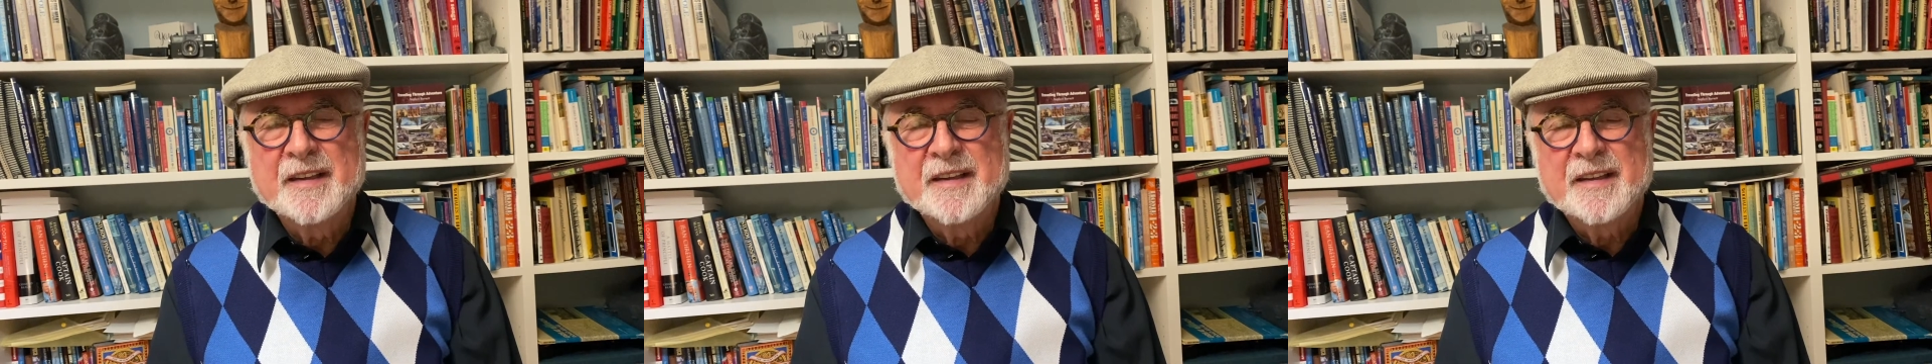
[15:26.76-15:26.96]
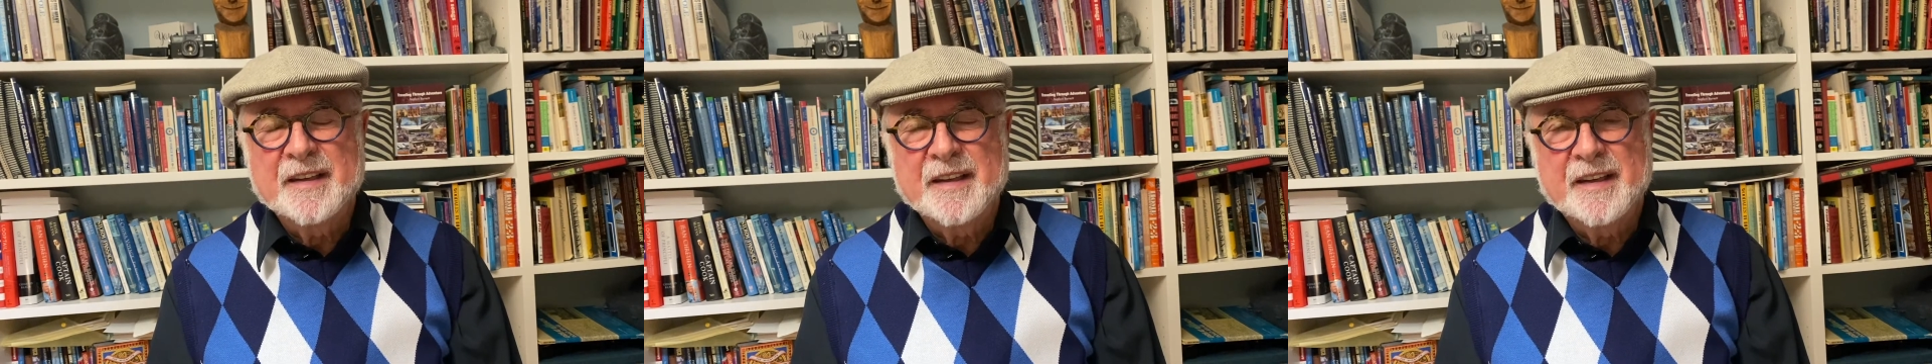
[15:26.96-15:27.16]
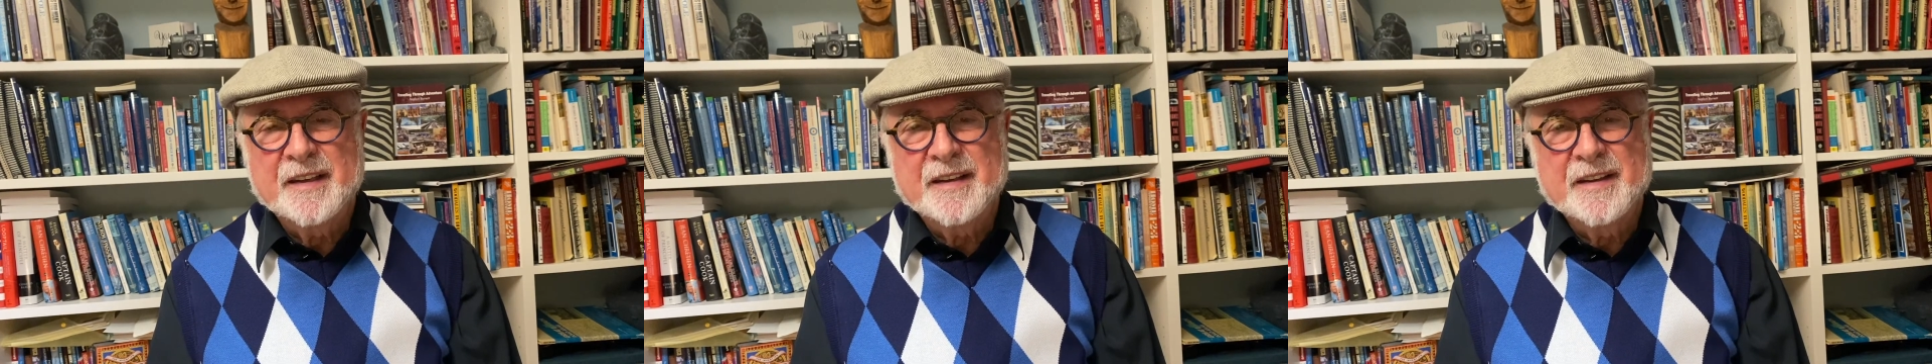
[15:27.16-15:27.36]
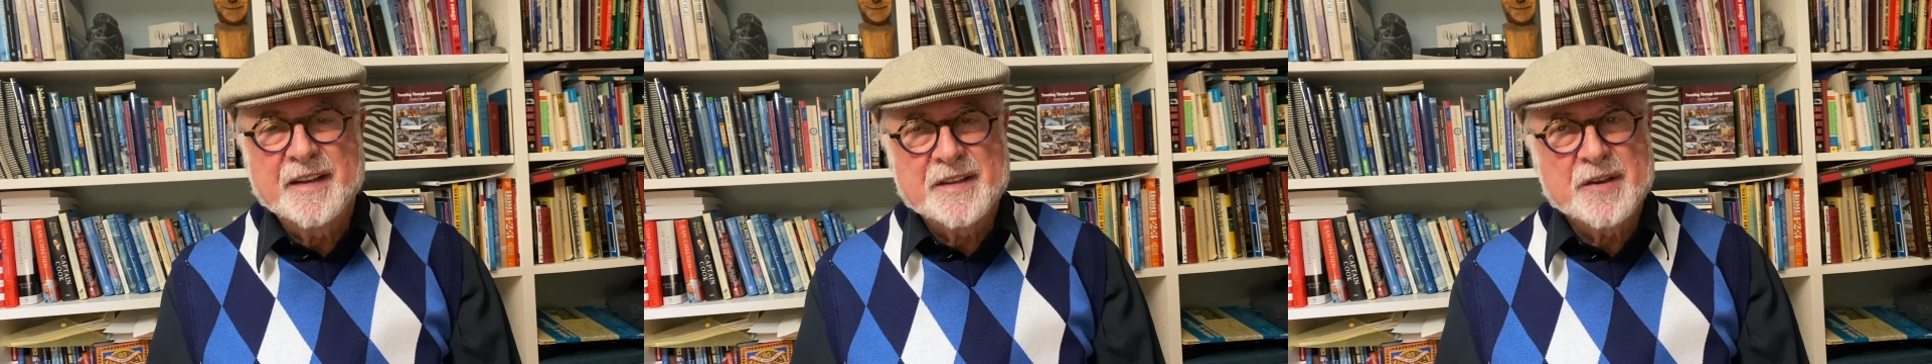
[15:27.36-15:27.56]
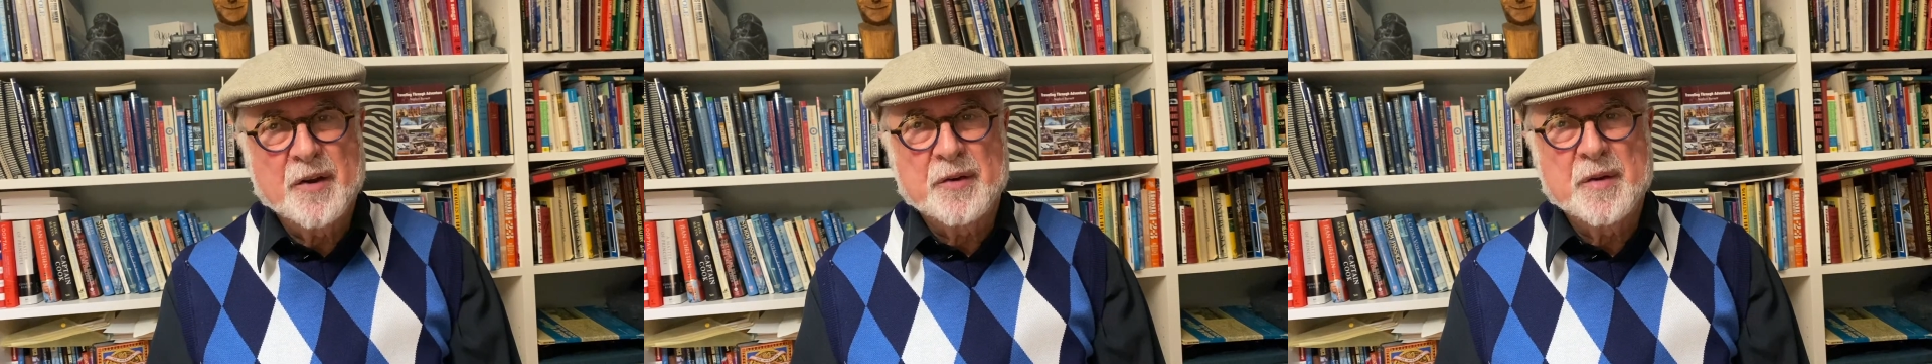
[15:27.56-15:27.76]
and
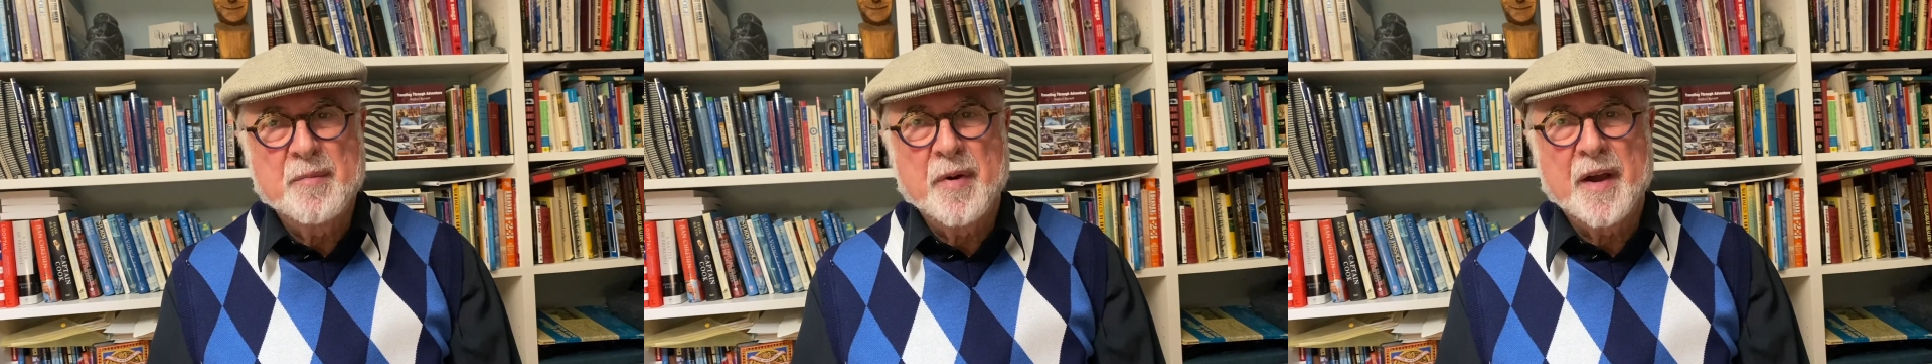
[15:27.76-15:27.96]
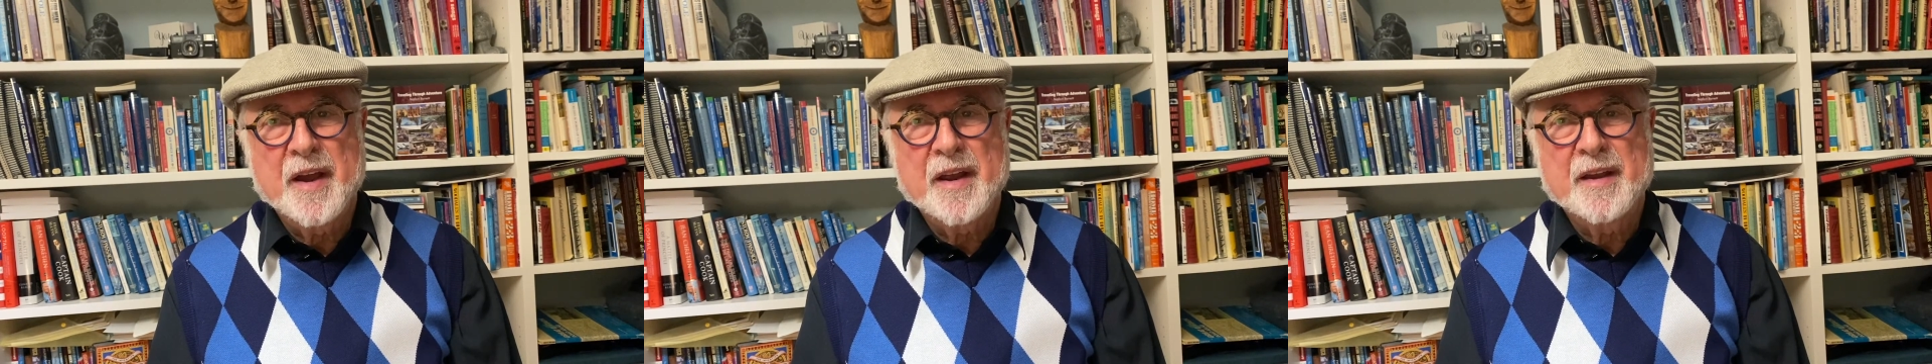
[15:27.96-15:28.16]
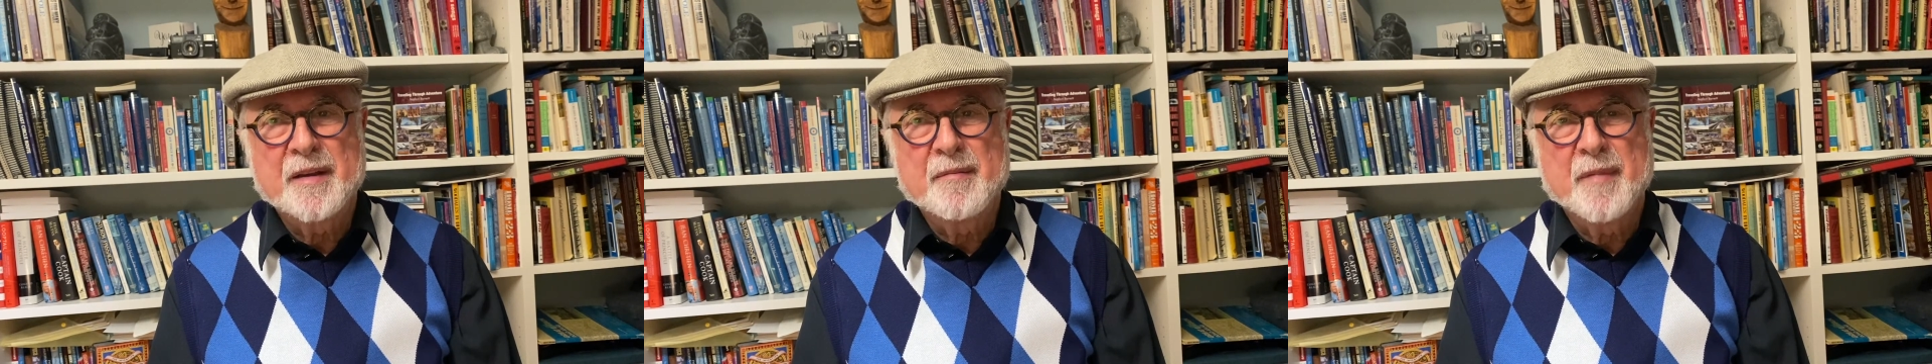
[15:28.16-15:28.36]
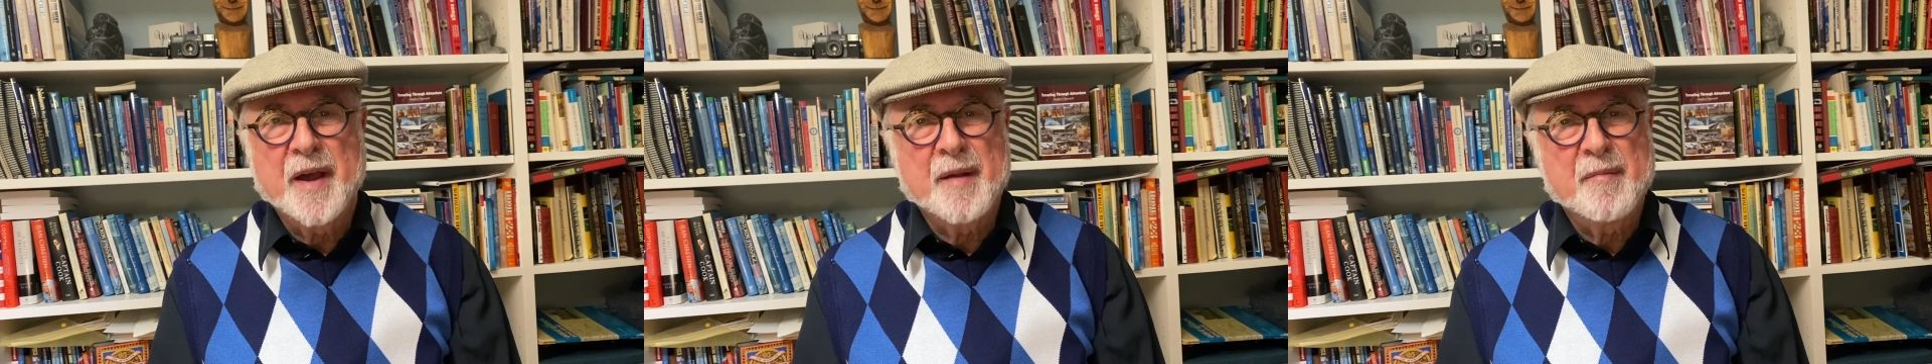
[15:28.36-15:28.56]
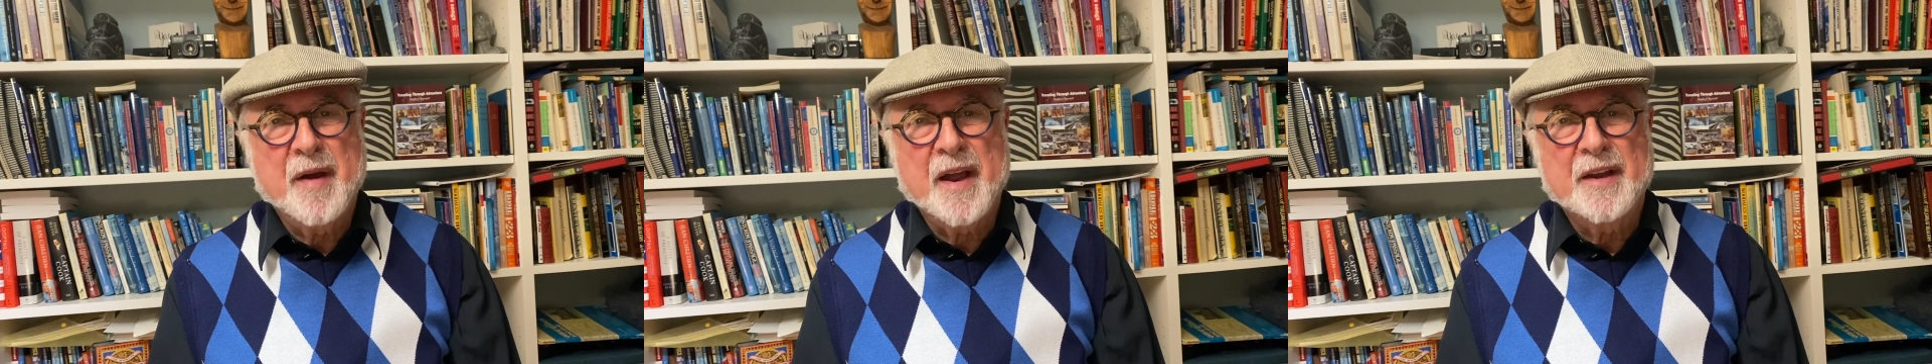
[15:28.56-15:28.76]
this occupied
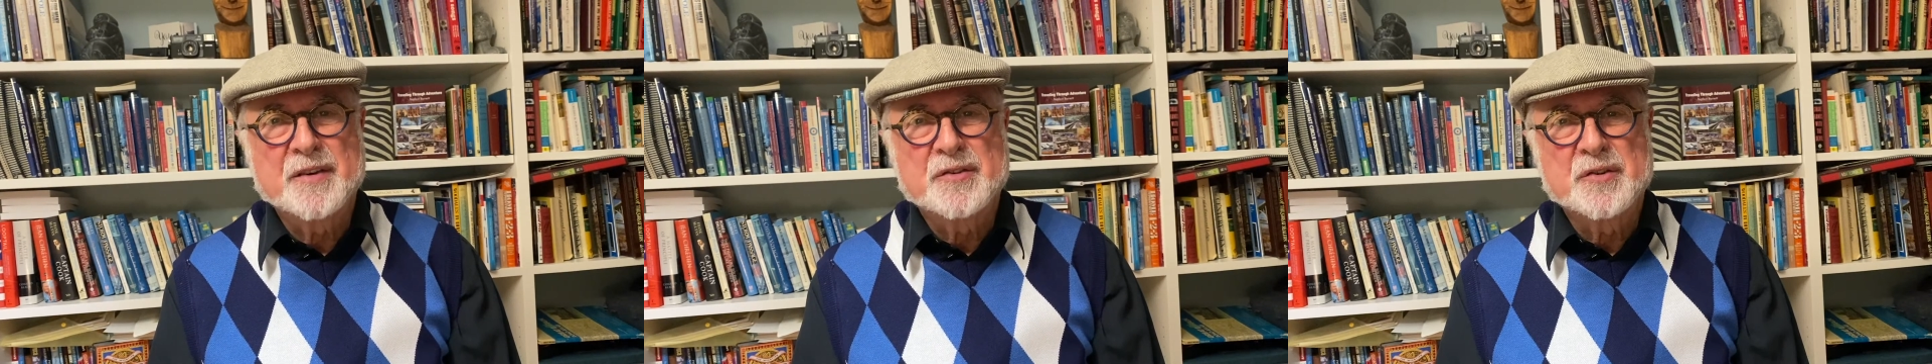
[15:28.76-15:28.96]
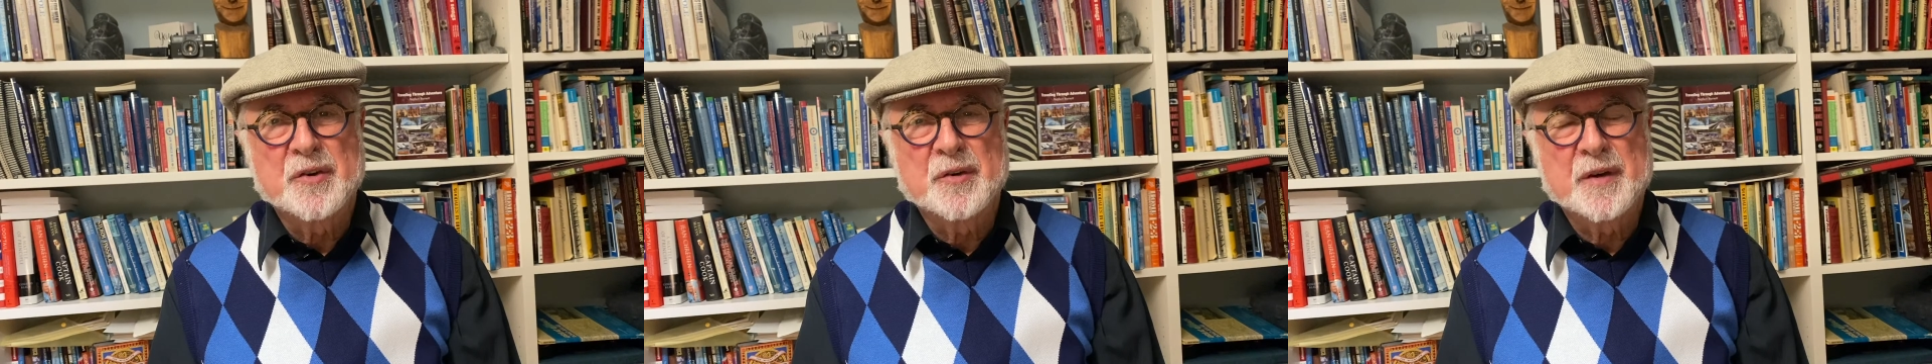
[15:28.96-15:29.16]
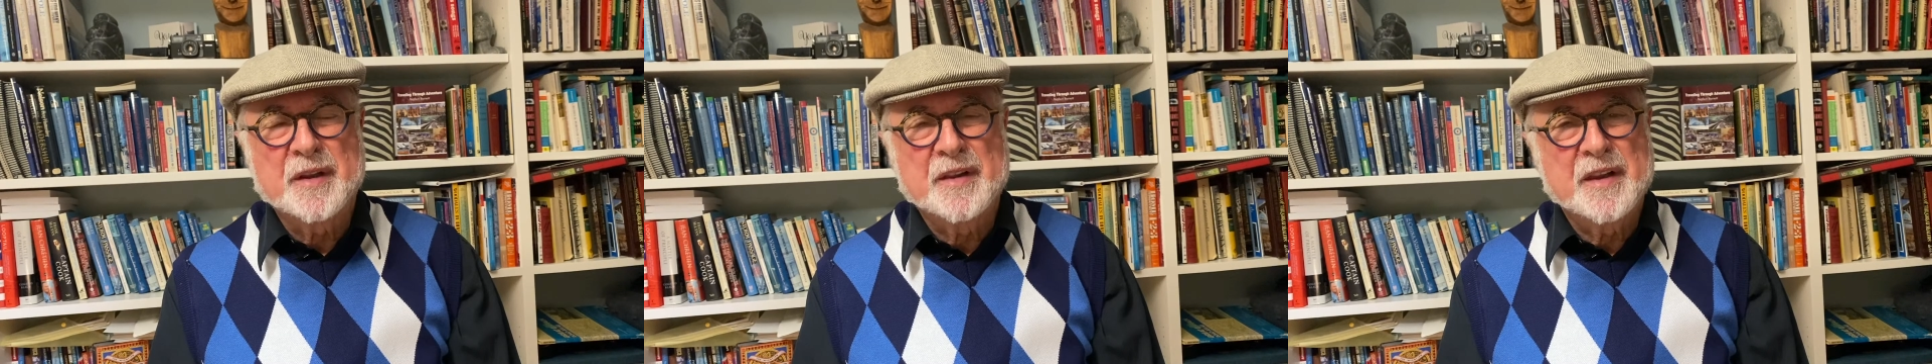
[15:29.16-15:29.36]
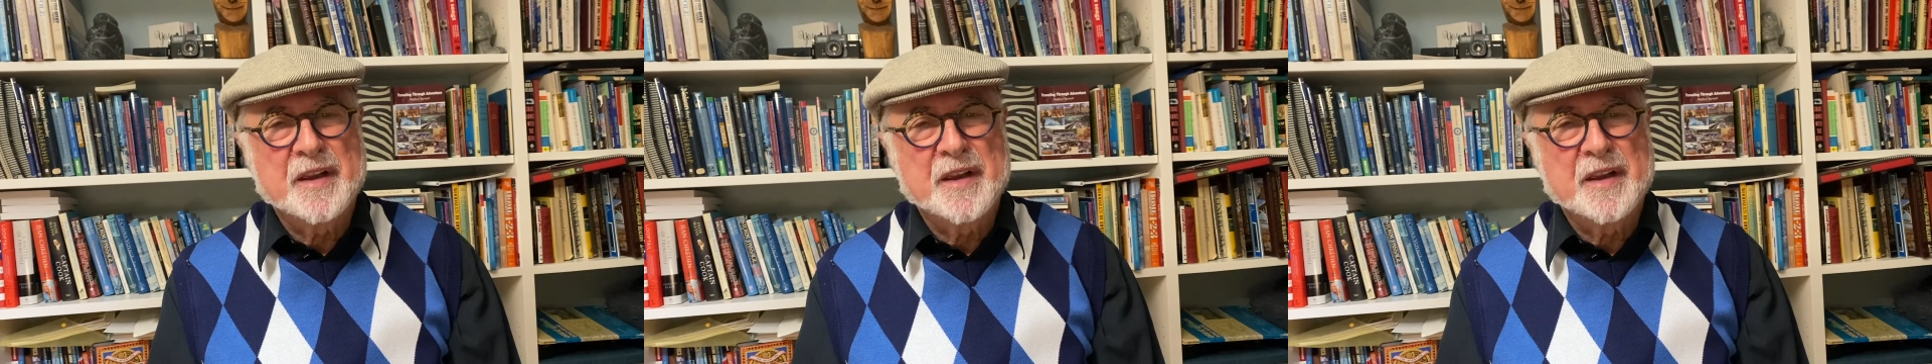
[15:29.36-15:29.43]
my mind during